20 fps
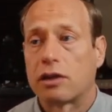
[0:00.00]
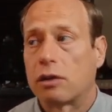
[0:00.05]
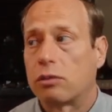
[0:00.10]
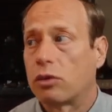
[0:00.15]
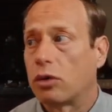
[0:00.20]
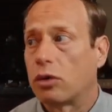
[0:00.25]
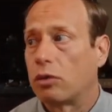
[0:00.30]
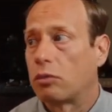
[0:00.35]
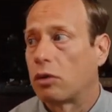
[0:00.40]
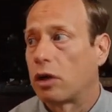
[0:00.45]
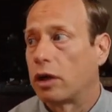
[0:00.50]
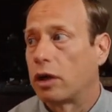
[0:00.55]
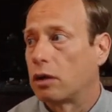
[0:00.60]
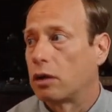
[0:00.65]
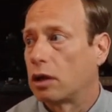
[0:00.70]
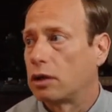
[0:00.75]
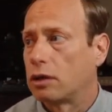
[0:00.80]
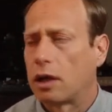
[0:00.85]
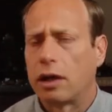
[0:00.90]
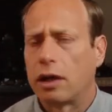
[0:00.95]
I wrote
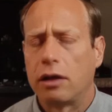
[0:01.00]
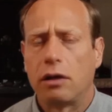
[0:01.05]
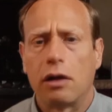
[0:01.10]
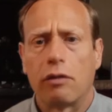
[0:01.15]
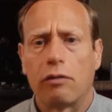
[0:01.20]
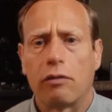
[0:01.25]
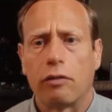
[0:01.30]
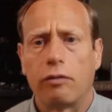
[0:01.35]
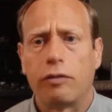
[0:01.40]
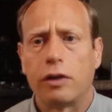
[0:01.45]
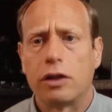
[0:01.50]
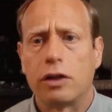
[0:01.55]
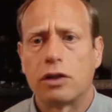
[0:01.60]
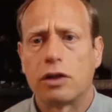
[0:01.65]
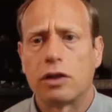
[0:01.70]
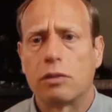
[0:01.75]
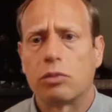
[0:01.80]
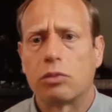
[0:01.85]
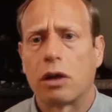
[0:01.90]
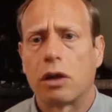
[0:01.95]
I never finished it,